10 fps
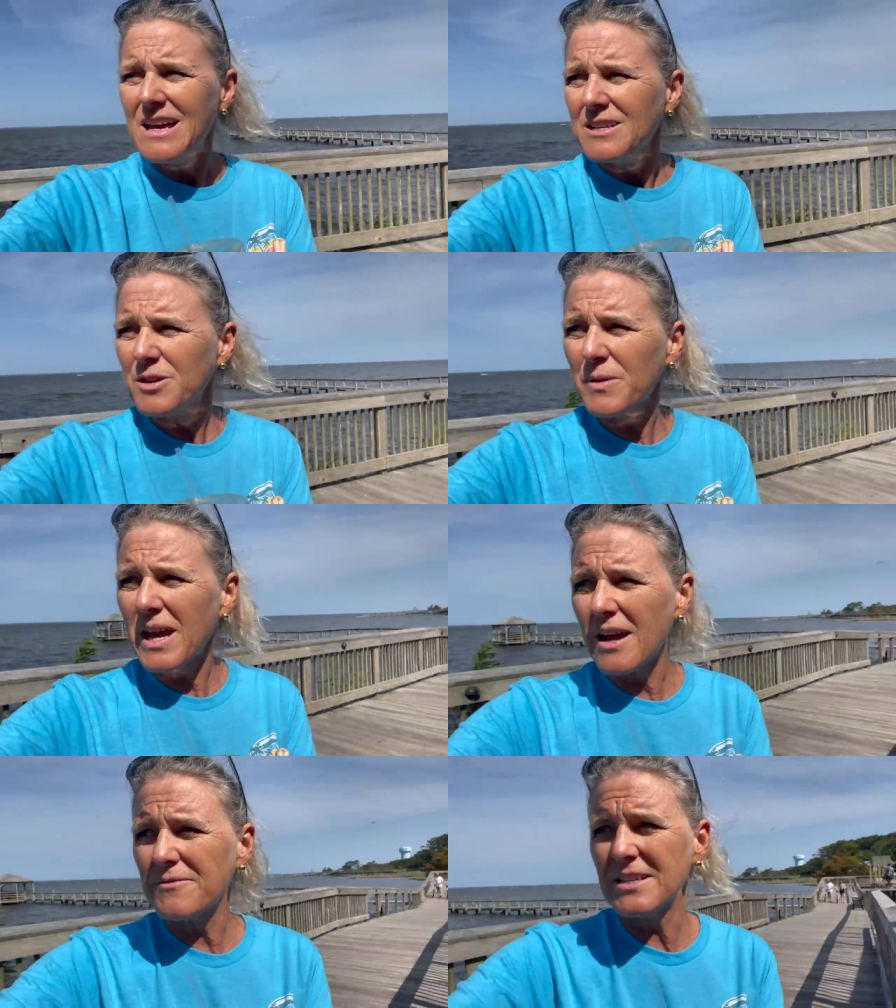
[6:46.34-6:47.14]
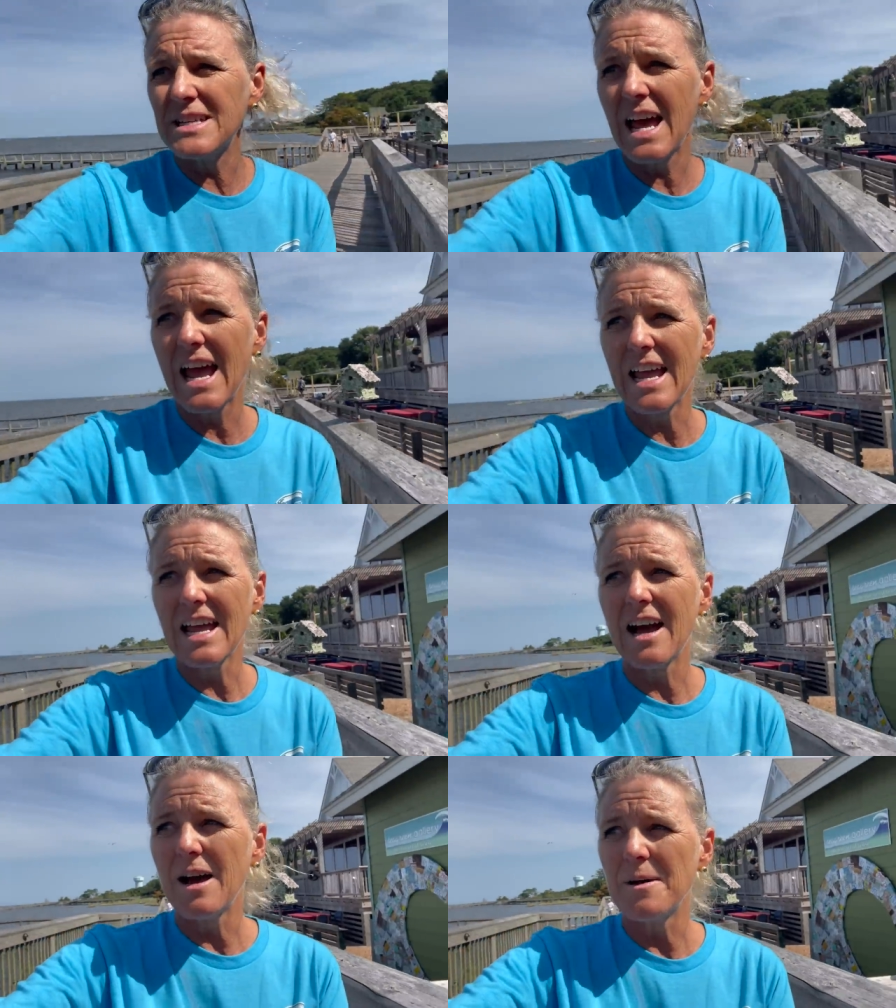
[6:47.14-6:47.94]
So we have today,
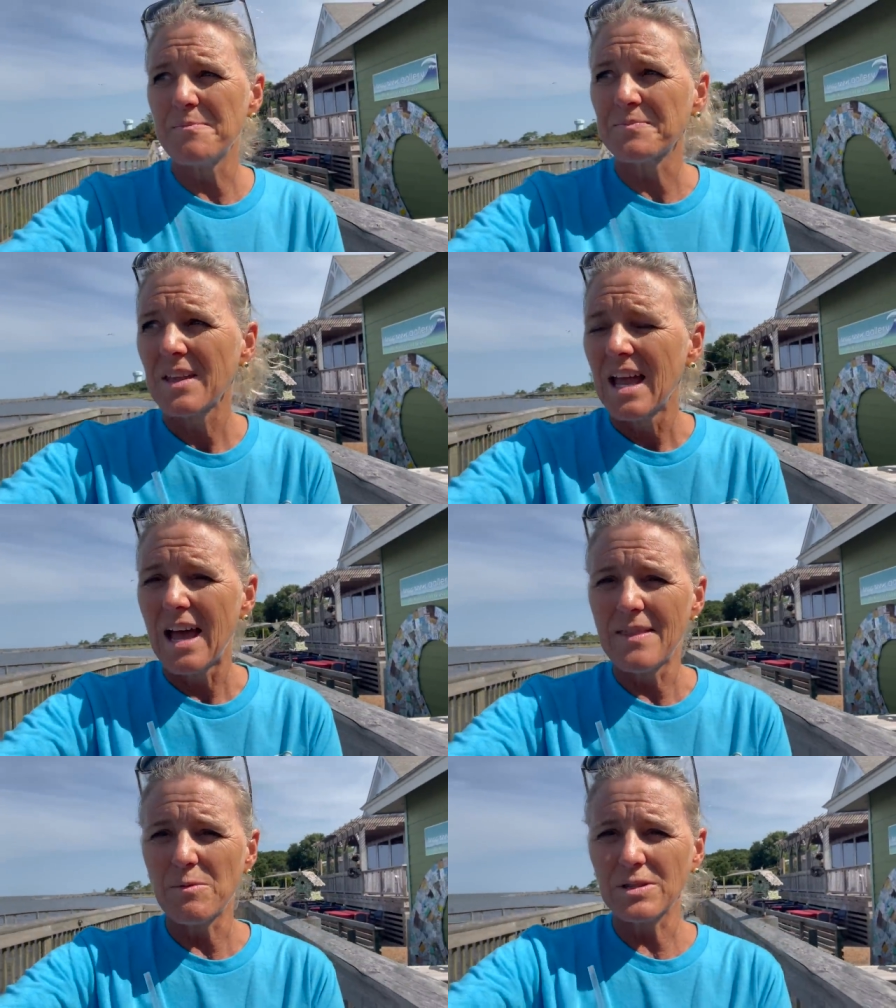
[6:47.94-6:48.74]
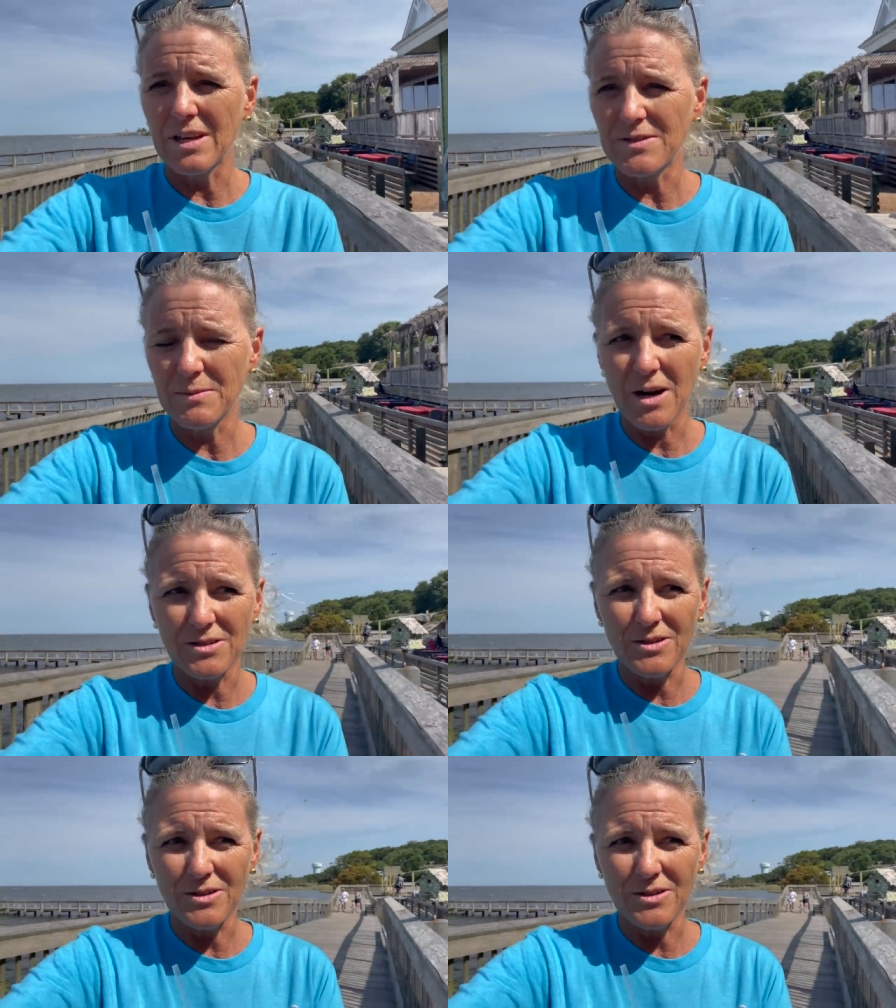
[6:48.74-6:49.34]
um, and then we'll leave tomorrow.